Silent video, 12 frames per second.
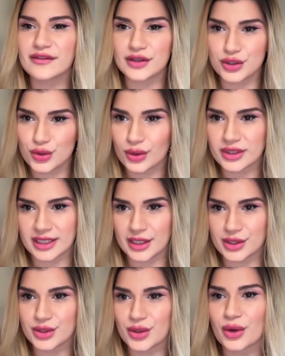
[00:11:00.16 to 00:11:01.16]
have a
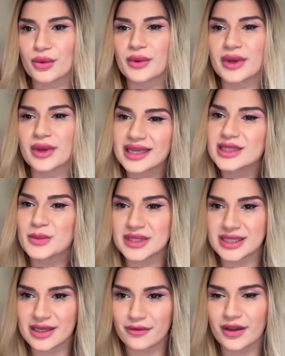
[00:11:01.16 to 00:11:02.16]
shortage or we need
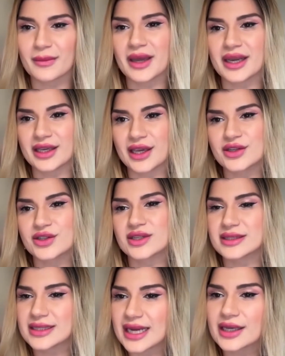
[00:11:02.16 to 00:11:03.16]
specific
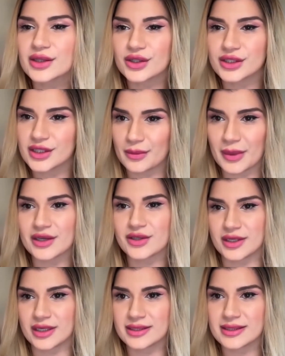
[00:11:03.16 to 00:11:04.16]
medication tailored to
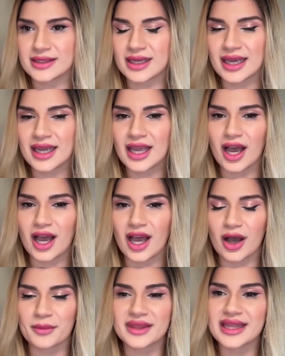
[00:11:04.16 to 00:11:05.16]
patients,
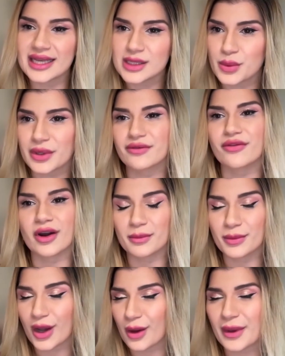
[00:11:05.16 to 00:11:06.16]
that's when
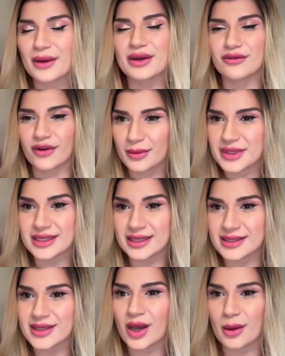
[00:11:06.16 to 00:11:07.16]
compounding
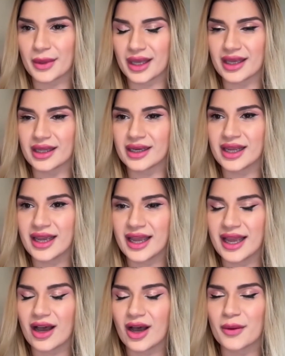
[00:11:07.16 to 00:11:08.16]
pharmacies come in.
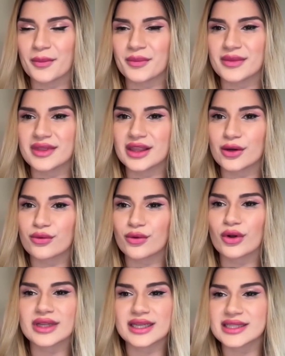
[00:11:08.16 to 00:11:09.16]
Their
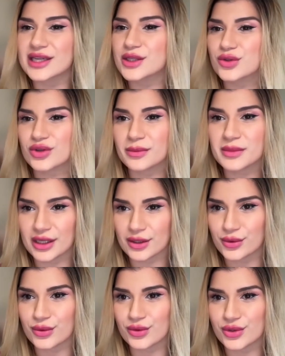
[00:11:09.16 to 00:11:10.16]
role is extremely
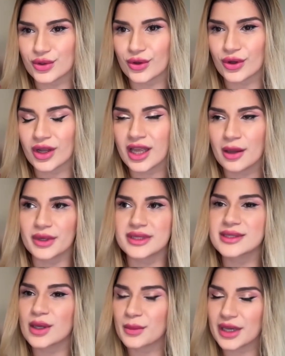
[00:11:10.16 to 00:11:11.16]
crucial,
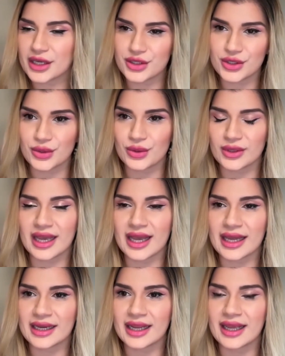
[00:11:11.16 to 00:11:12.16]
but some issue
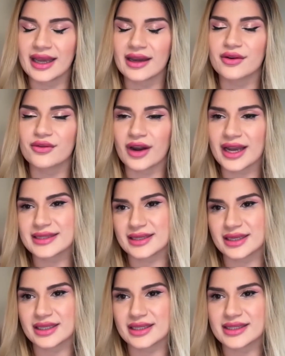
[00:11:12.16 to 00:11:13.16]
that
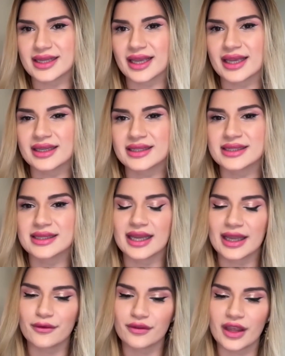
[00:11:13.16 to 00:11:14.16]
arises is
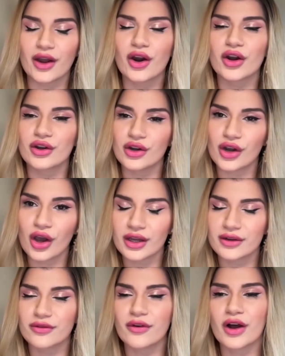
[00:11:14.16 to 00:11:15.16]
if they are
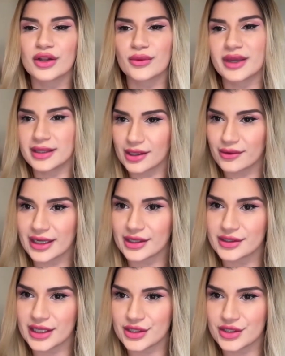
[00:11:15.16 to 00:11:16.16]
not following the
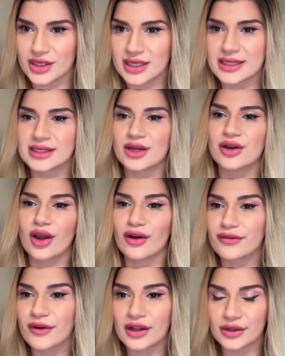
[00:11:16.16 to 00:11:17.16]
regulations, they're
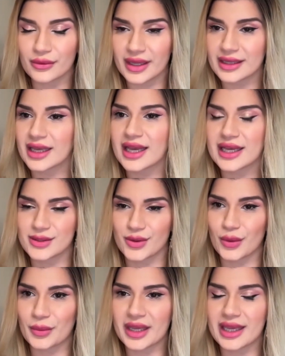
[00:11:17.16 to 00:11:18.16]
not following the
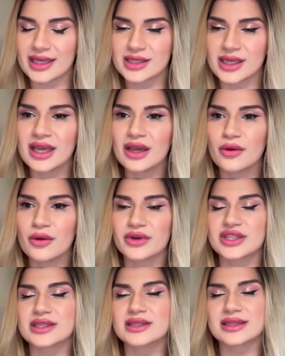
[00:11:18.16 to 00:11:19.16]
SOPs,
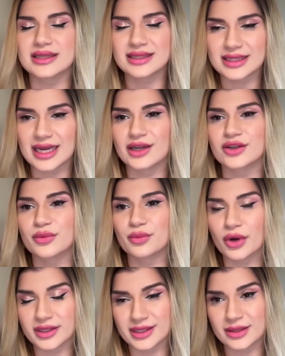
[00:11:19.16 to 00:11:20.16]
which is the
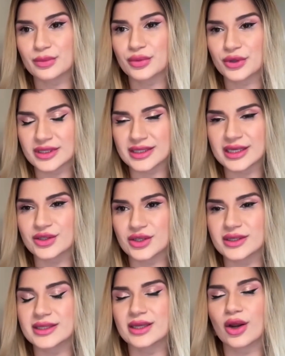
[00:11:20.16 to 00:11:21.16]
standard
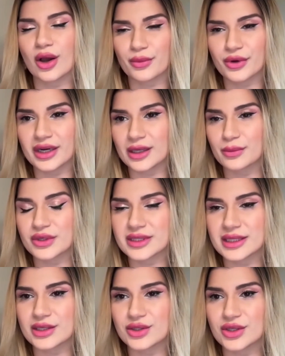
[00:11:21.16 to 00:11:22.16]
procedures and operating
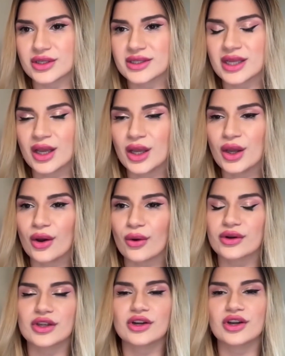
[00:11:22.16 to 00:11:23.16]
procedures,
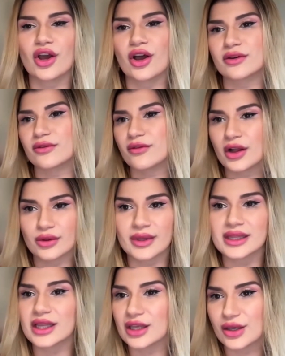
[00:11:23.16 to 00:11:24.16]
or they're not
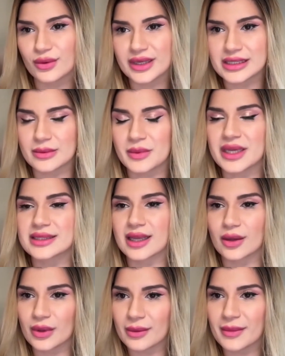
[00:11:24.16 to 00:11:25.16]
following the USPs,
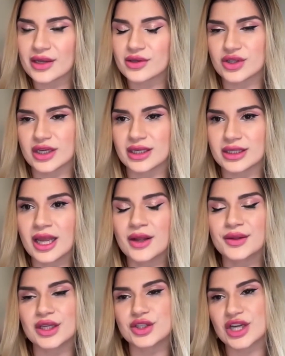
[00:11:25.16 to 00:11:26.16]
like we mentioned,
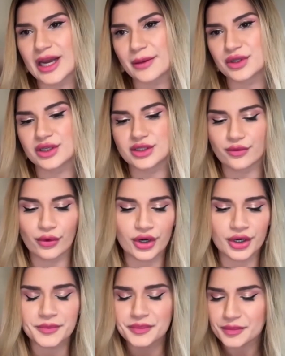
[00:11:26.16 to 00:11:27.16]
the chapters
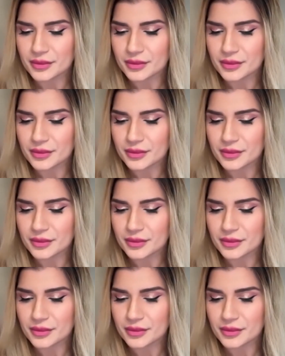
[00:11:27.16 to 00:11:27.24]
for